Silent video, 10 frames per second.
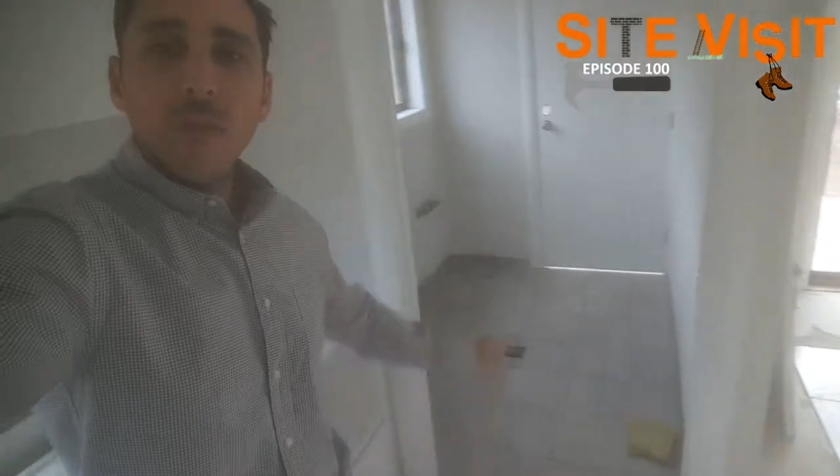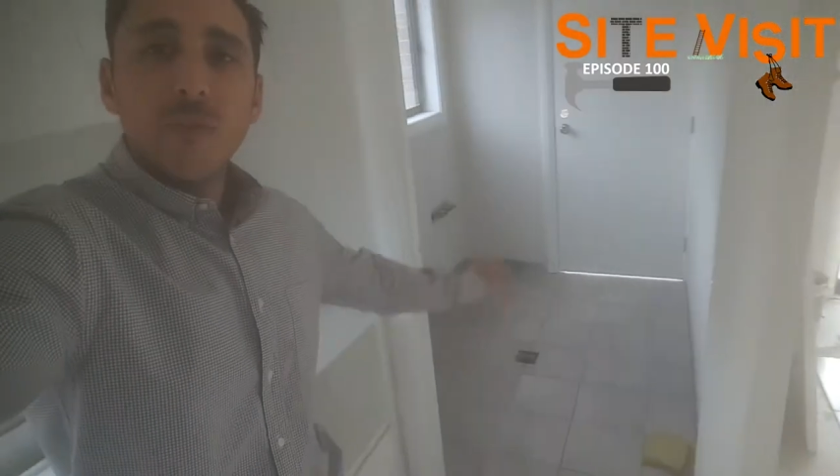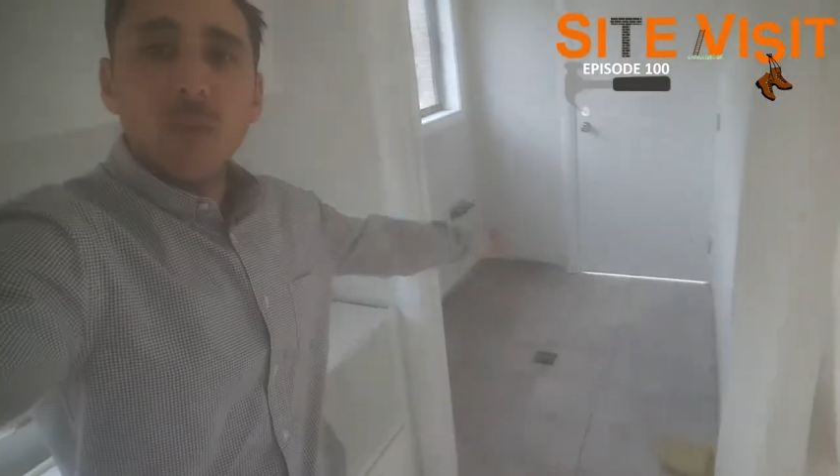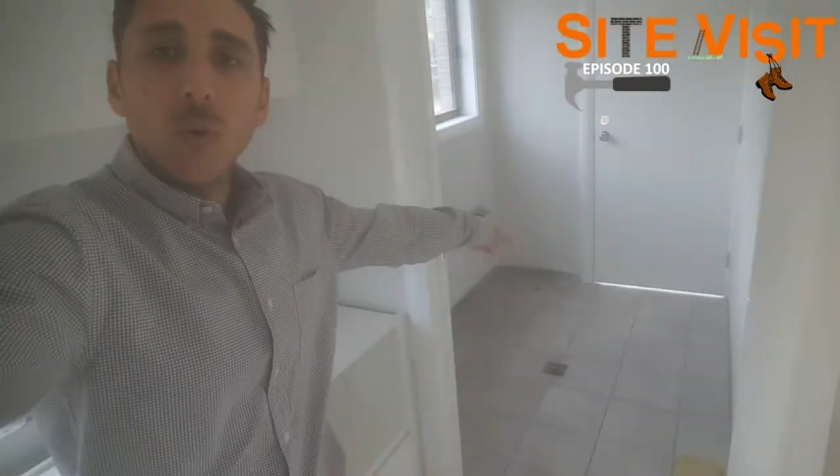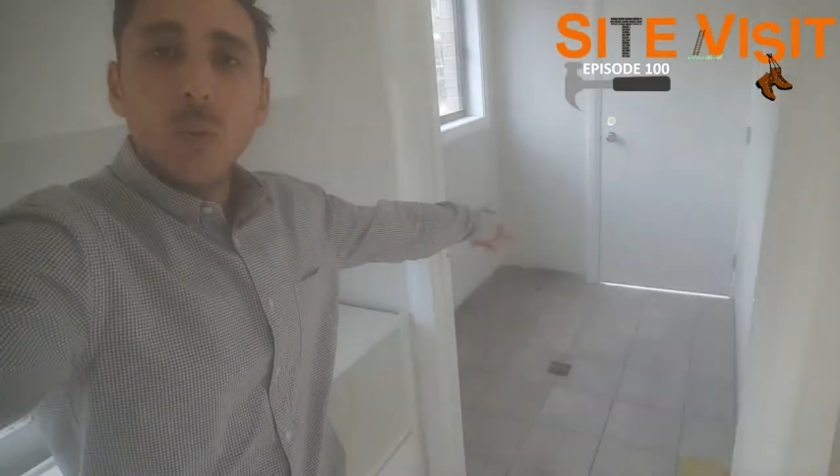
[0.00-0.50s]

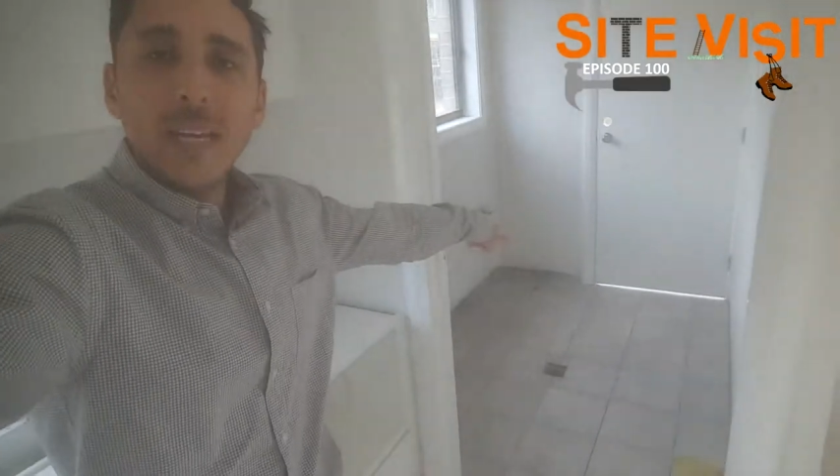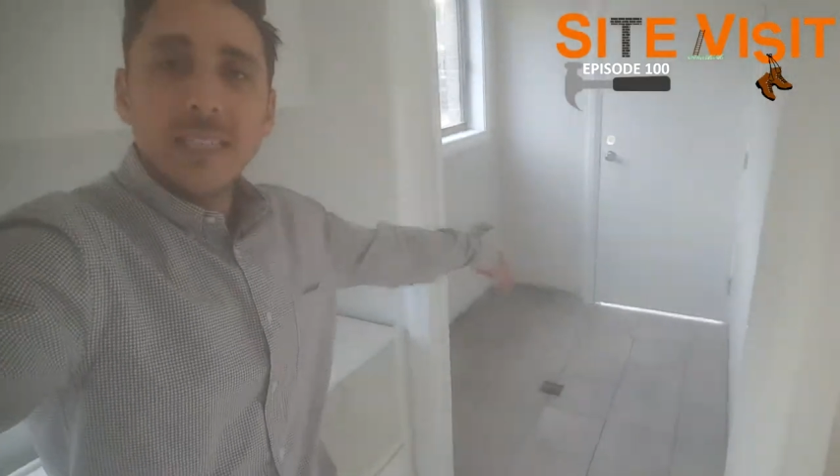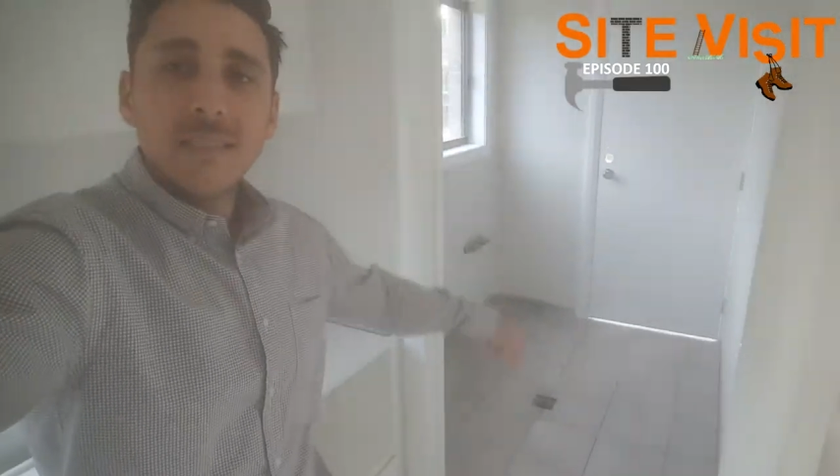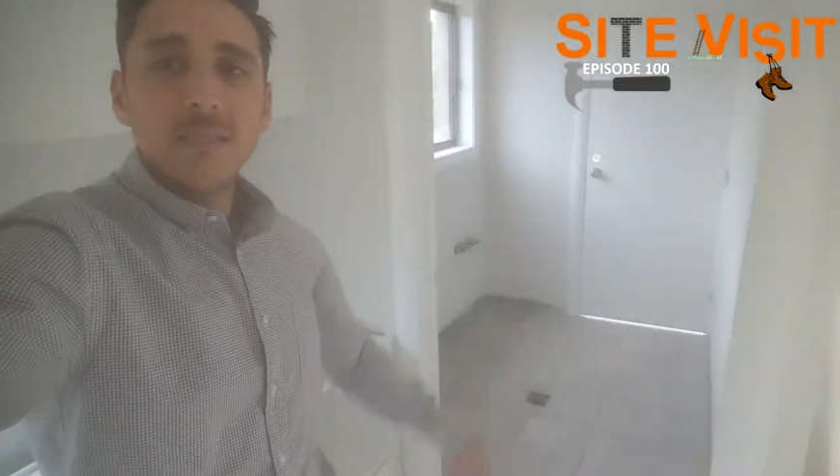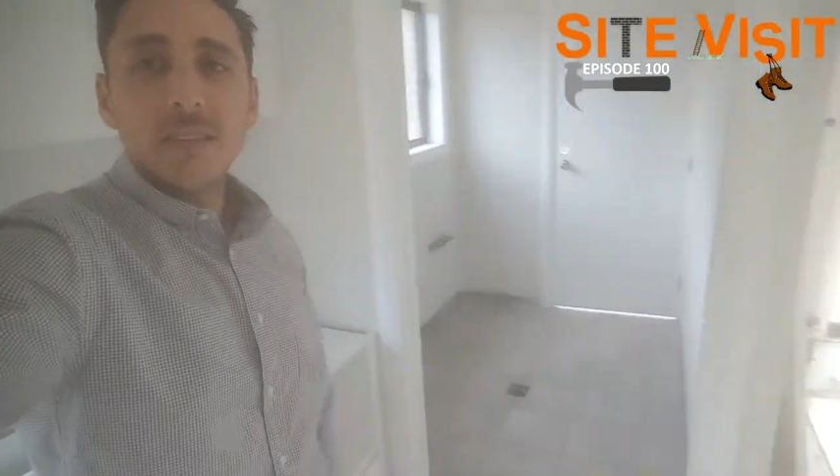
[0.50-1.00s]
floor
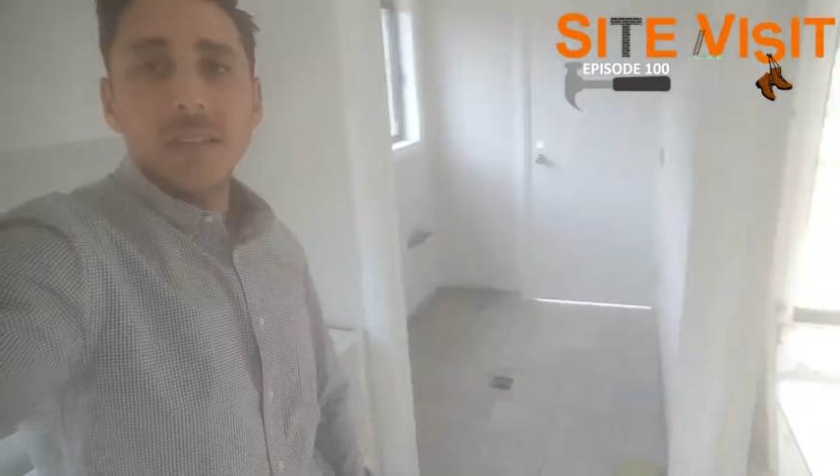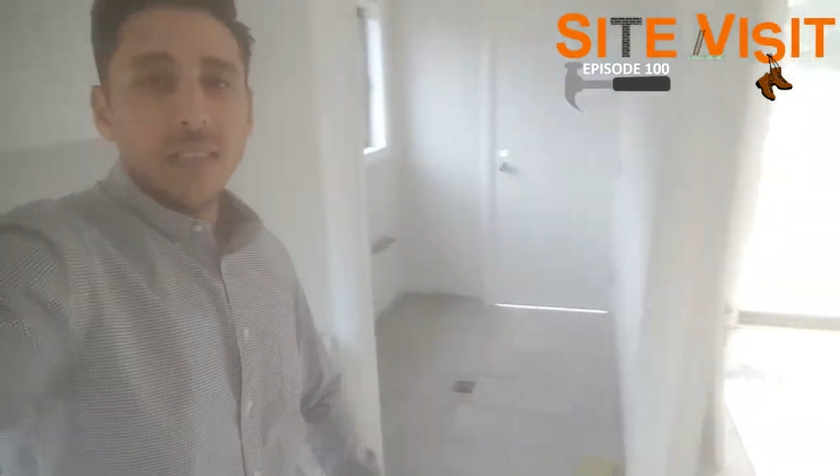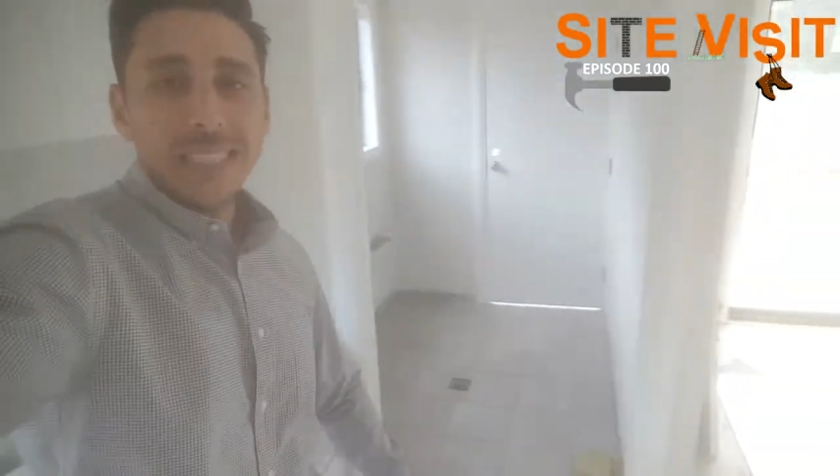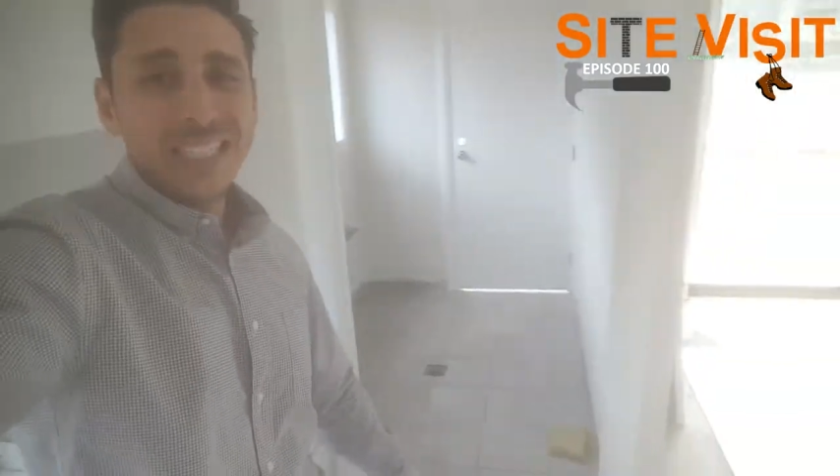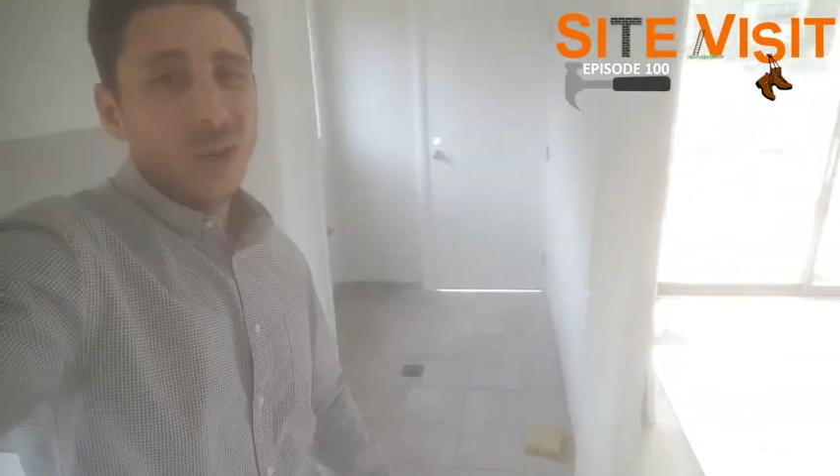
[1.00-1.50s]
wastes
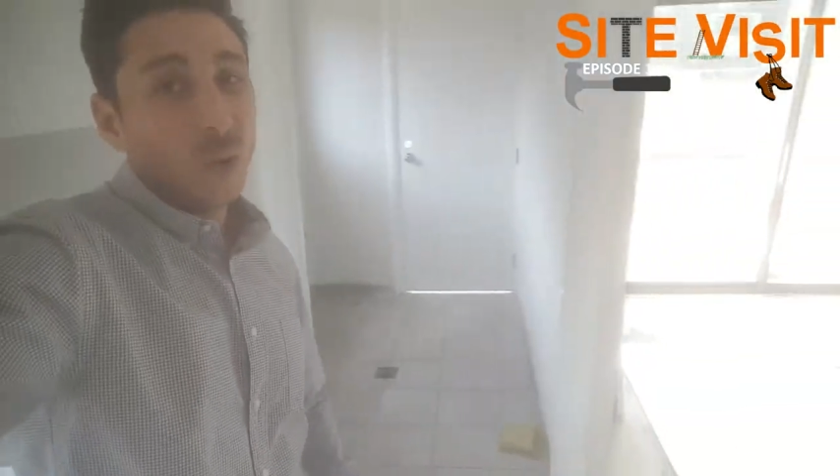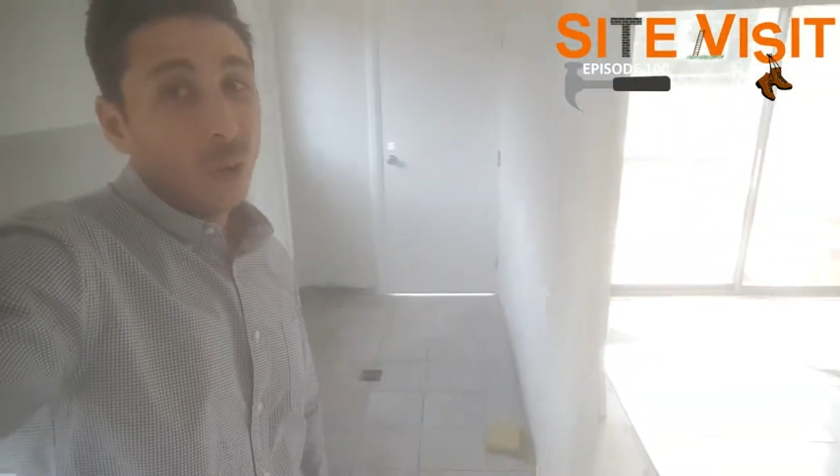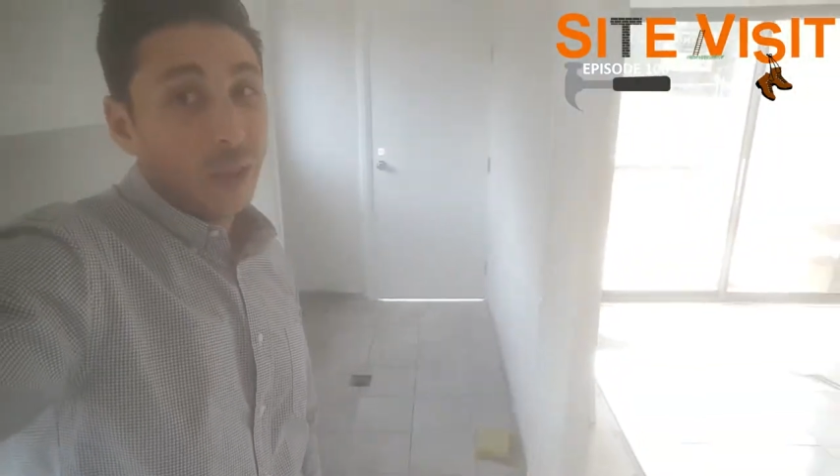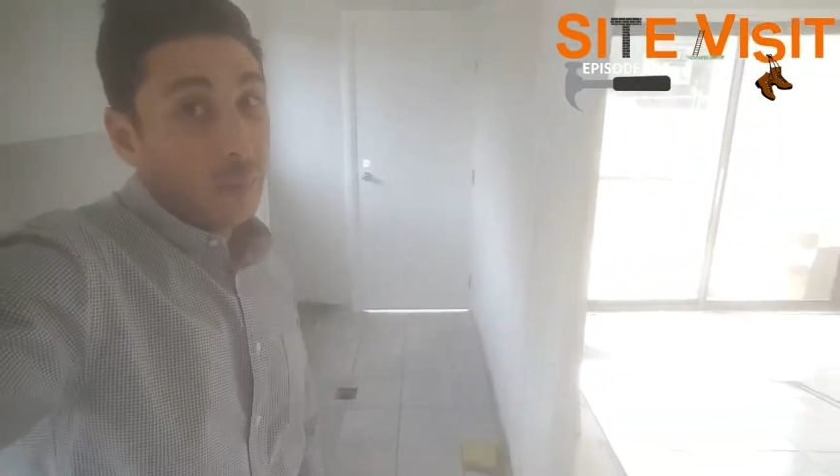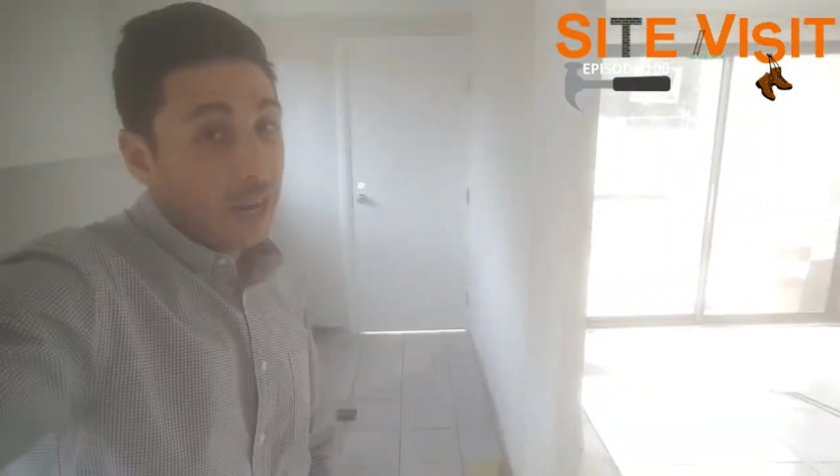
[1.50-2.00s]
in
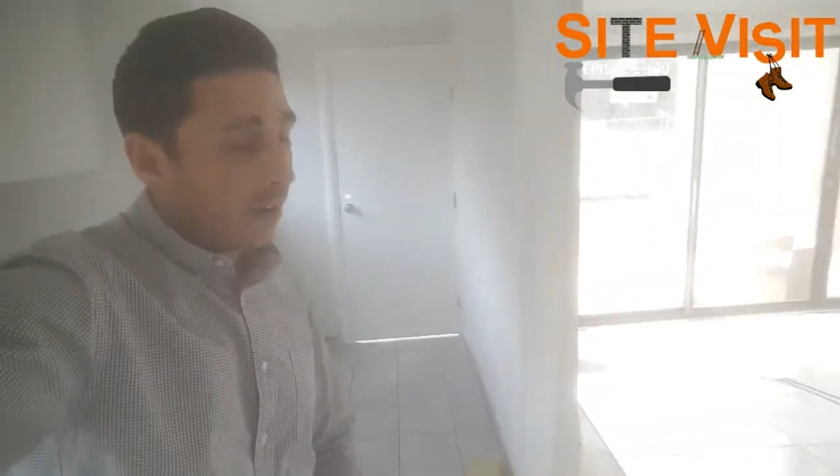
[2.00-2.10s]
all their wet